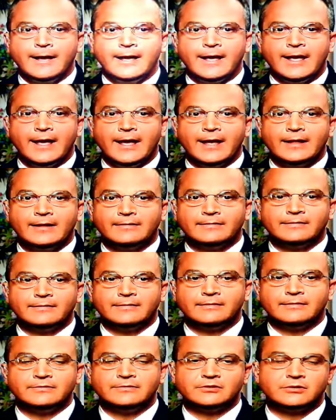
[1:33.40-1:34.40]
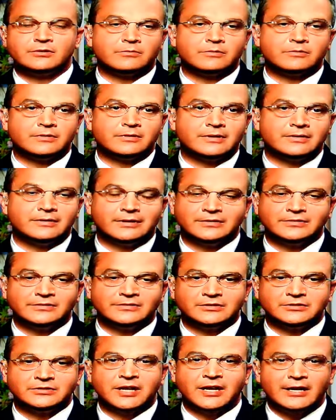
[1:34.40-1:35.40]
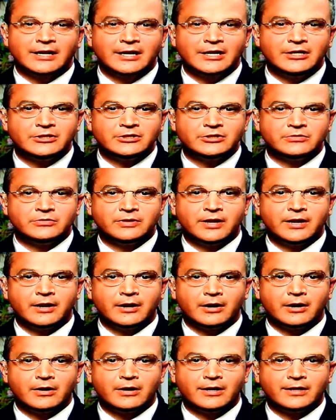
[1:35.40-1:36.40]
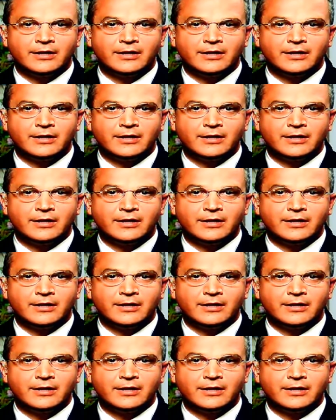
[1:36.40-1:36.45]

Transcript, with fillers: And so th- there's not an issue there.